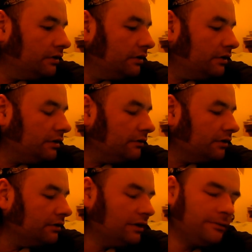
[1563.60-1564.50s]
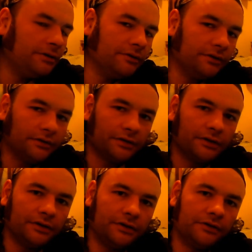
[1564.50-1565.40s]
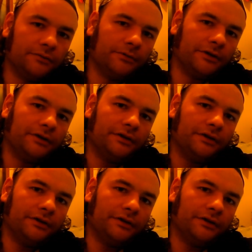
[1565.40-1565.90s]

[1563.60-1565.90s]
Anyway, let me know what you think. Goodbye.